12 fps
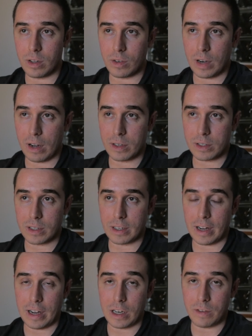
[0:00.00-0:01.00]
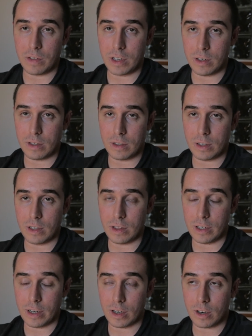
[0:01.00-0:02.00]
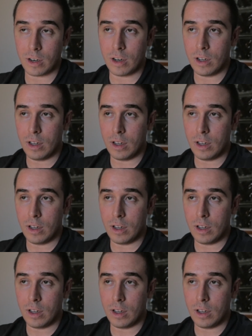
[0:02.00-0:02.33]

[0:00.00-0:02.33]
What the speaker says: the ground. It's like 80 feet in the air.